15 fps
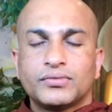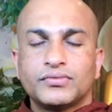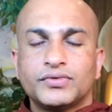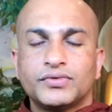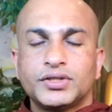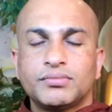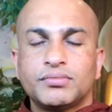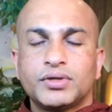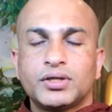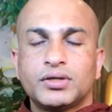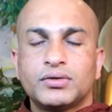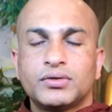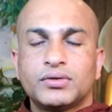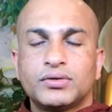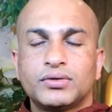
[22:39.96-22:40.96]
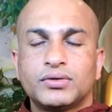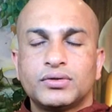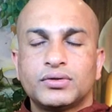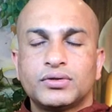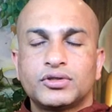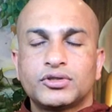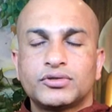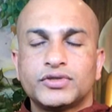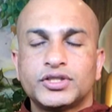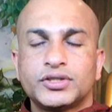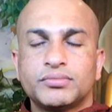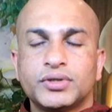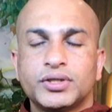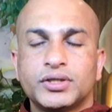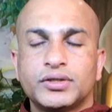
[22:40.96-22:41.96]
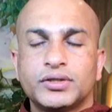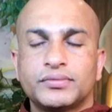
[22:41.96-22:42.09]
visible or not visible,